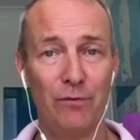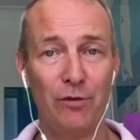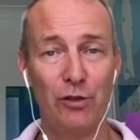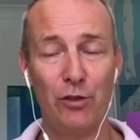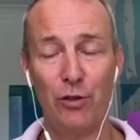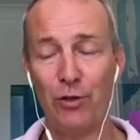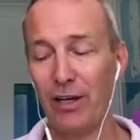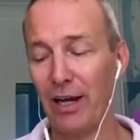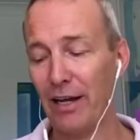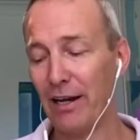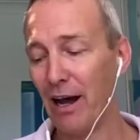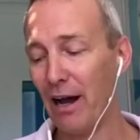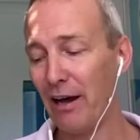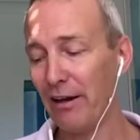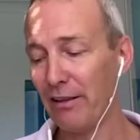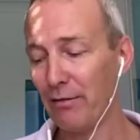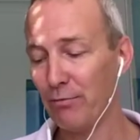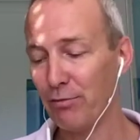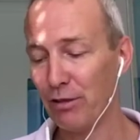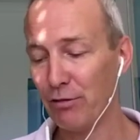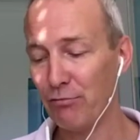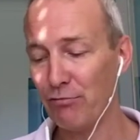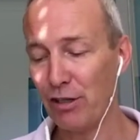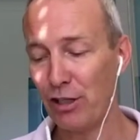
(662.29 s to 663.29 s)
You can either
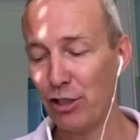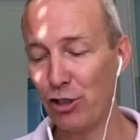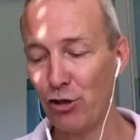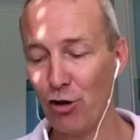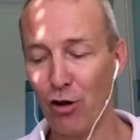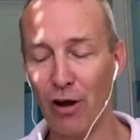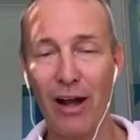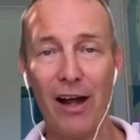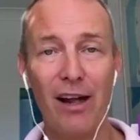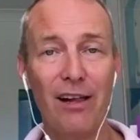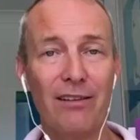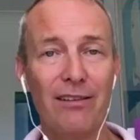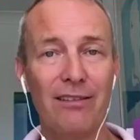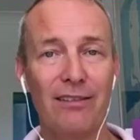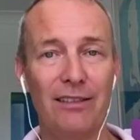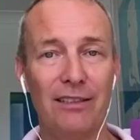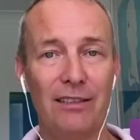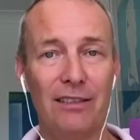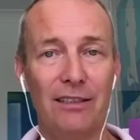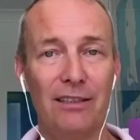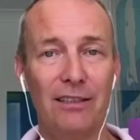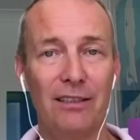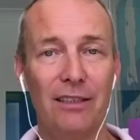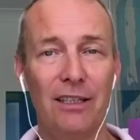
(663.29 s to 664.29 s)
be rich or healthy.
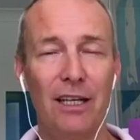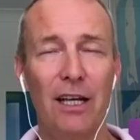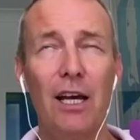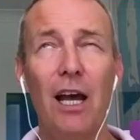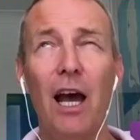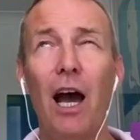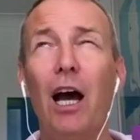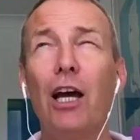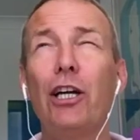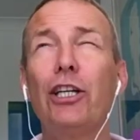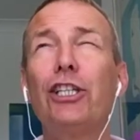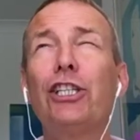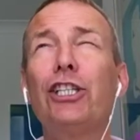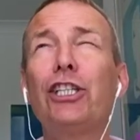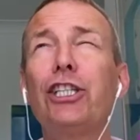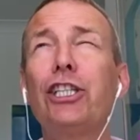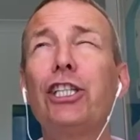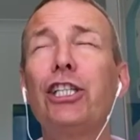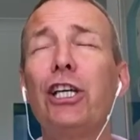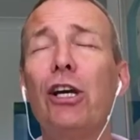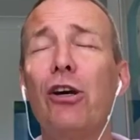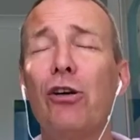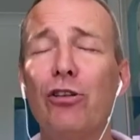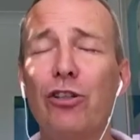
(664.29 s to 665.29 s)
A
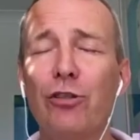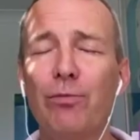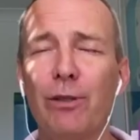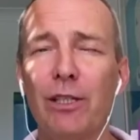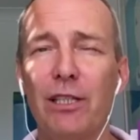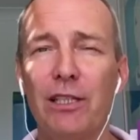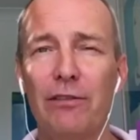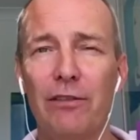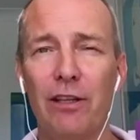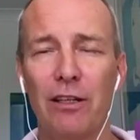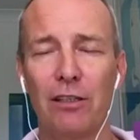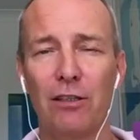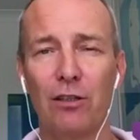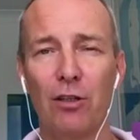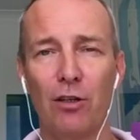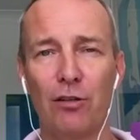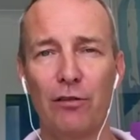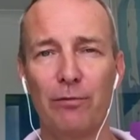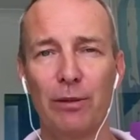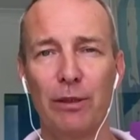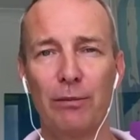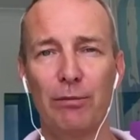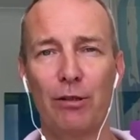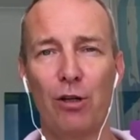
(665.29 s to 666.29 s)
huge belief that a lot of
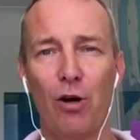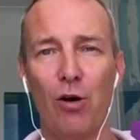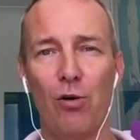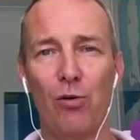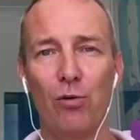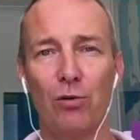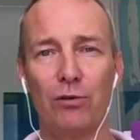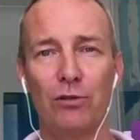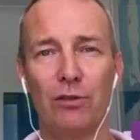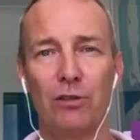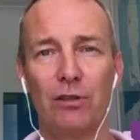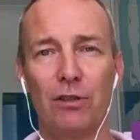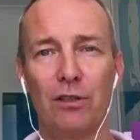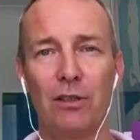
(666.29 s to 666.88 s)
people hold.